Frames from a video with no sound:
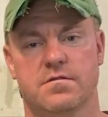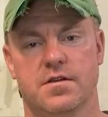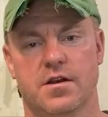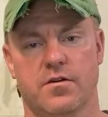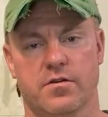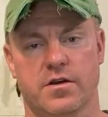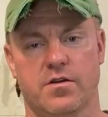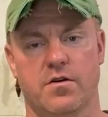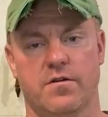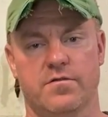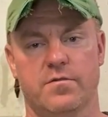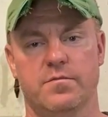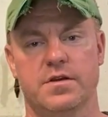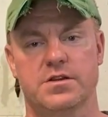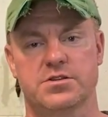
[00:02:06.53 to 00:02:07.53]
it can
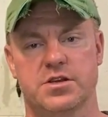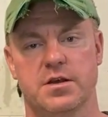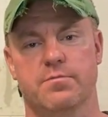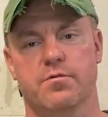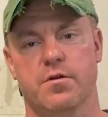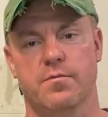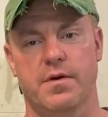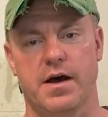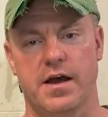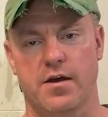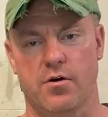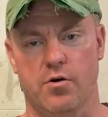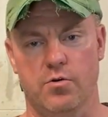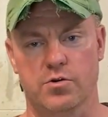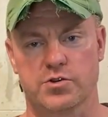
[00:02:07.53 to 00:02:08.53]
often be cheaper to buy
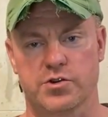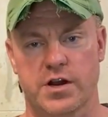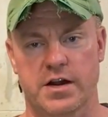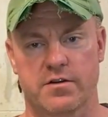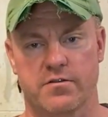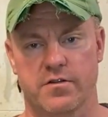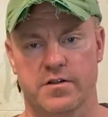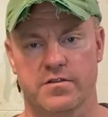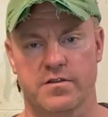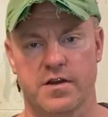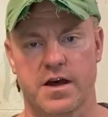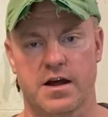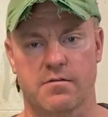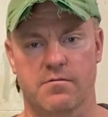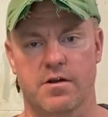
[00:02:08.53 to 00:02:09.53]
a whole tractor that's
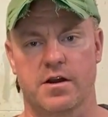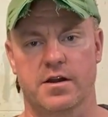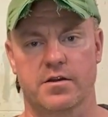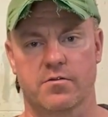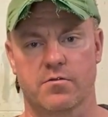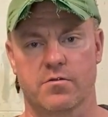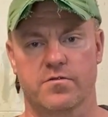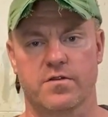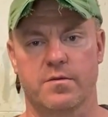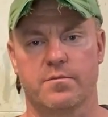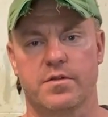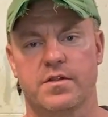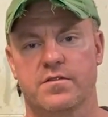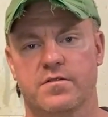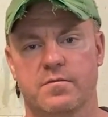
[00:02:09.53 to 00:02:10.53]
not running or
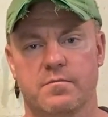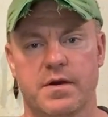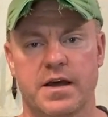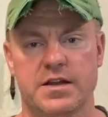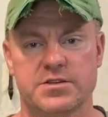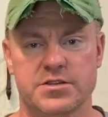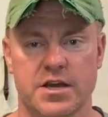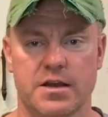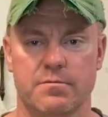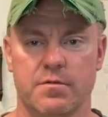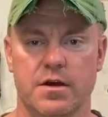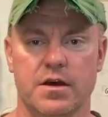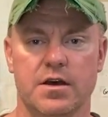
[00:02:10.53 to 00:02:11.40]
something that's in bad shape,